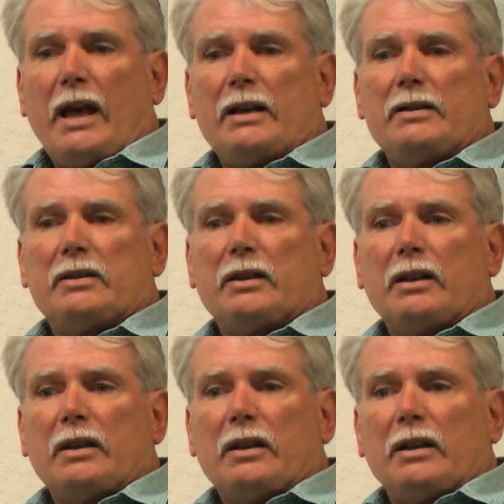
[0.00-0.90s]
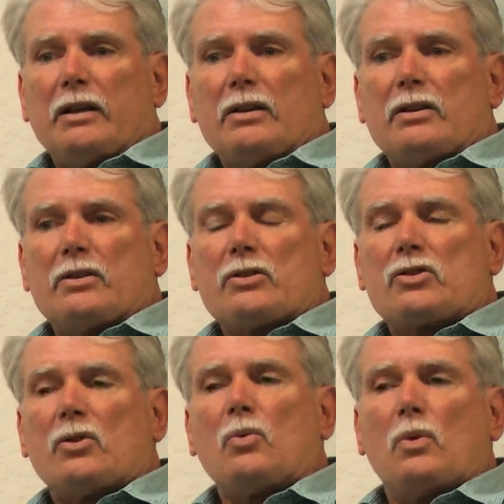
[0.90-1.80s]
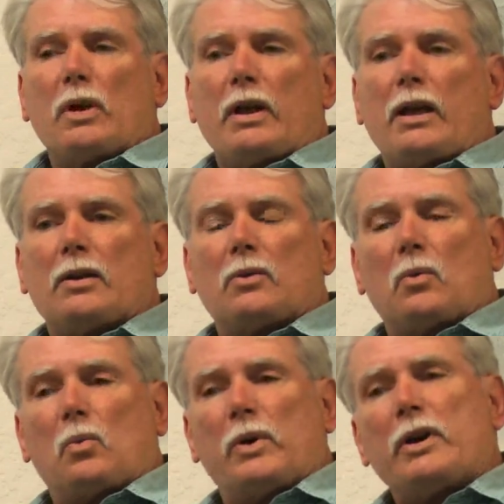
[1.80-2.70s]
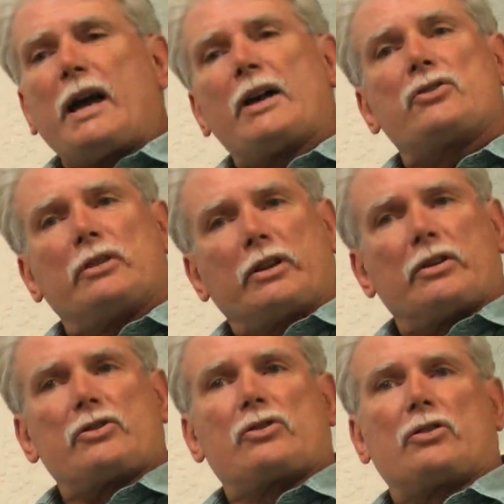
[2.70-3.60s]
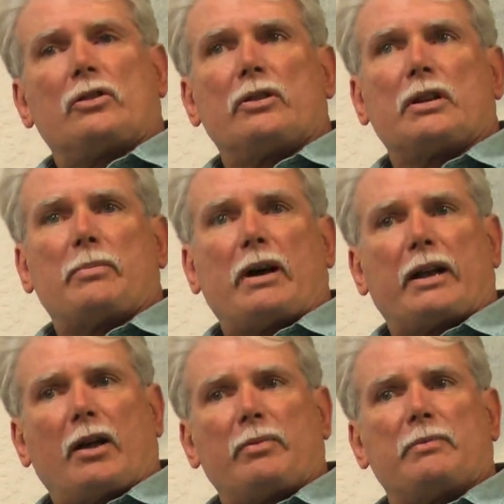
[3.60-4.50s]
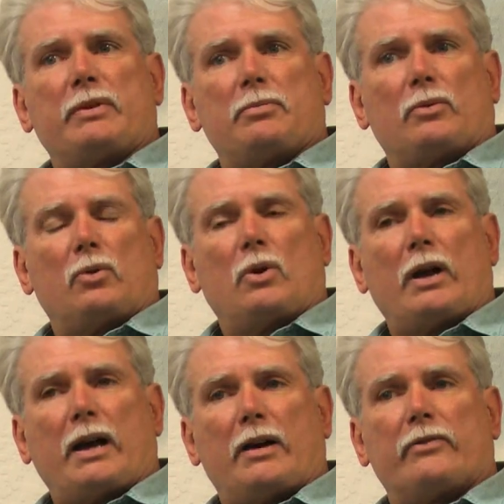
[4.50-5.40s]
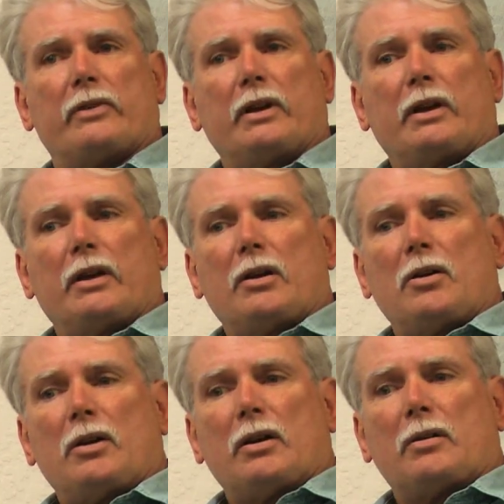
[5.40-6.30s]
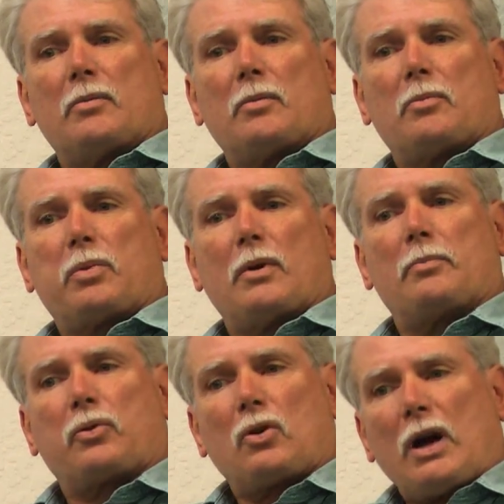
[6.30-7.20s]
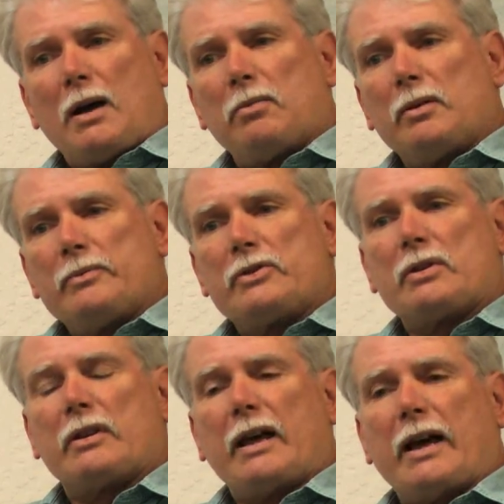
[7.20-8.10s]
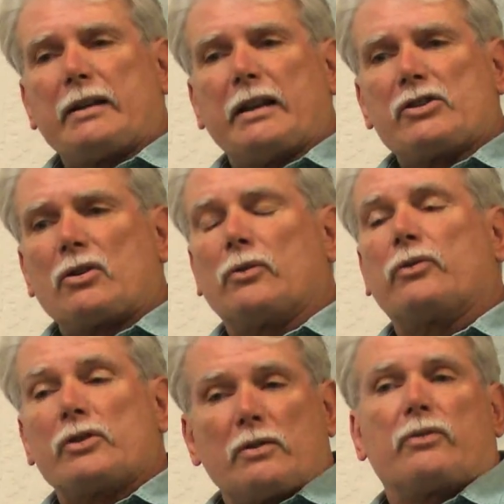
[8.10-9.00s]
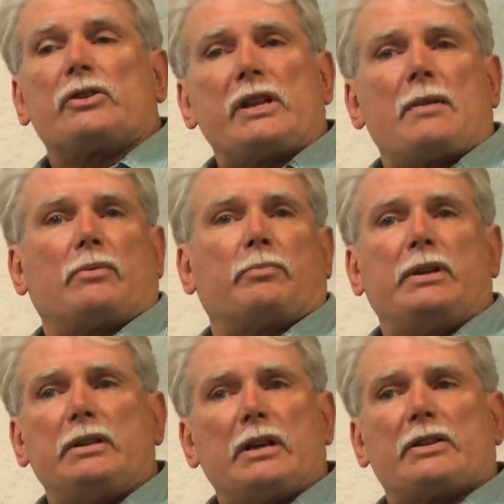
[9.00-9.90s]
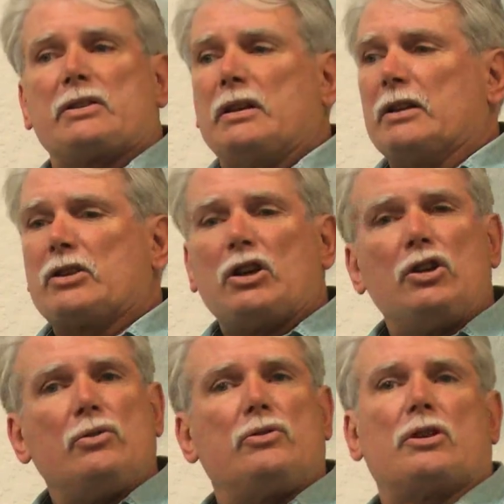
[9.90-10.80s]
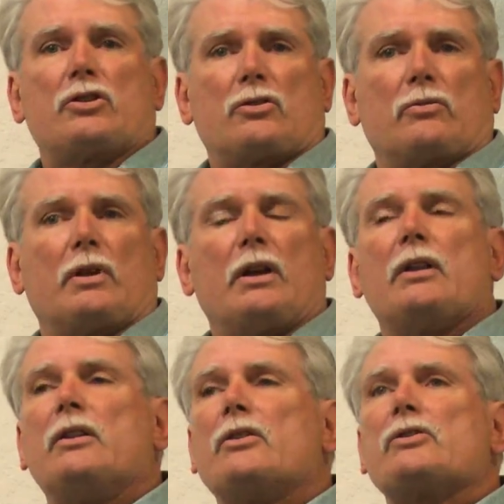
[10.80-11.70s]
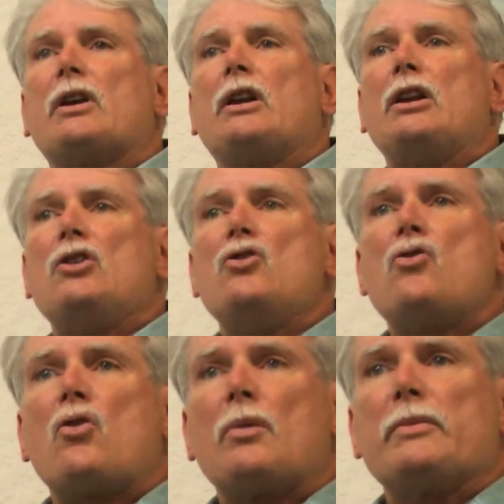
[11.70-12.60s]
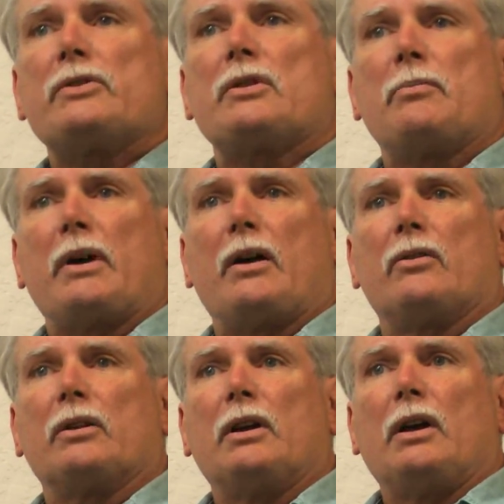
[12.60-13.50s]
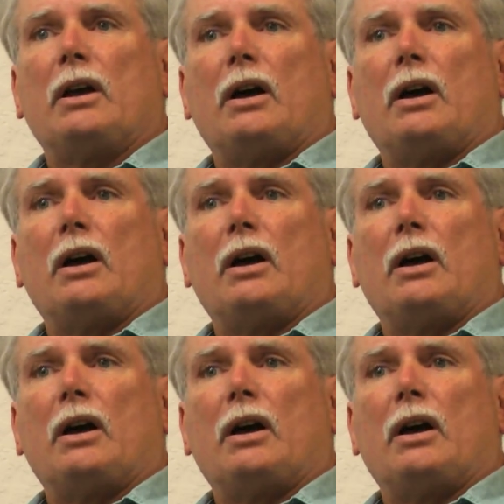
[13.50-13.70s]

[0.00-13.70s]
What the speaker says: And so we're actually concerned about helping people who have problems that they struggle. For example, PTSD, it's a huge issue. There's an enormous amount